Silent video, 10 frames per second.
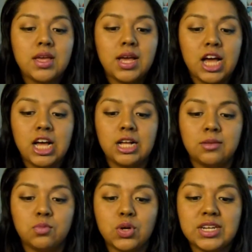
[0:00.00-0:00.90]

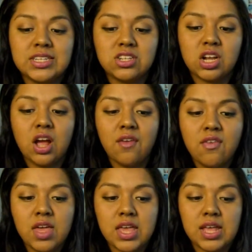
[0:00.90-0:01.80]
we're gonna start off
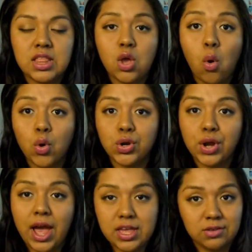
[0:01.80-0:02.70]
in the order
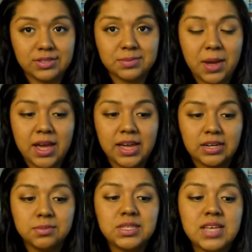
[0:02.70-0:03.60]
I use my
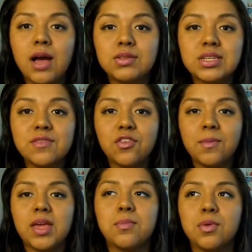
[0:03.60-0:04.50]
items. I was looking for
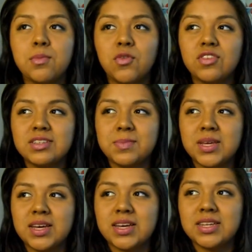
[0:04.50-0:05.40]
makeup removers
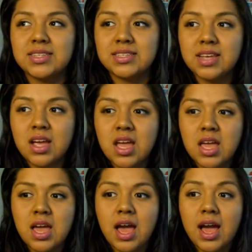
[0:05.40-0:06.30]
because
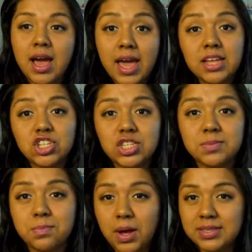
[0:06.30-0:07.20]
I had
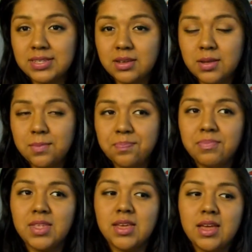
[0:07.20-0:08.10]
just bought some
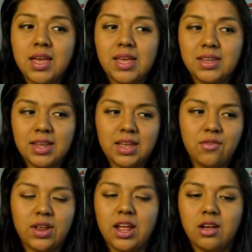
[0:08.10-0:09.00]
and it kind of
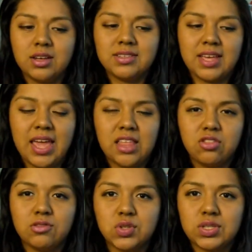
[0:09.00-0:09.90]
ran out, because I hate
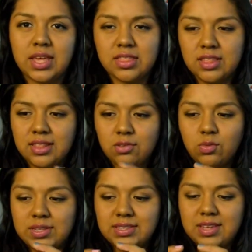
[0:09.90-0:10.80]
those like the little
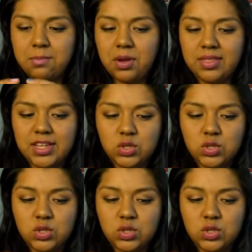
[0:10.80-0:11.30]
ones that bring like